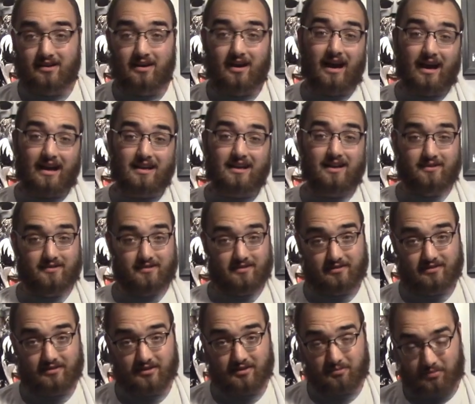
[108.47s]
I got to
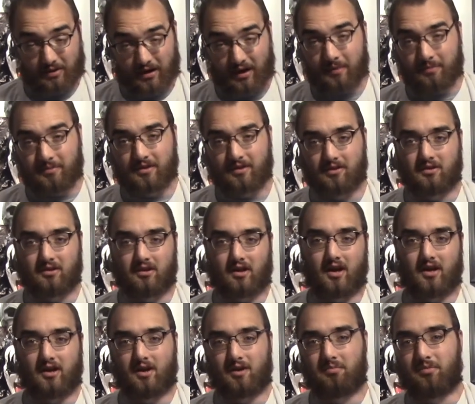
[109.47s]
see the popular
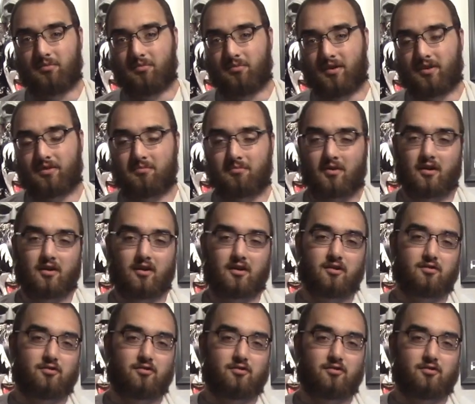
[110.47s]
lineup with Mark,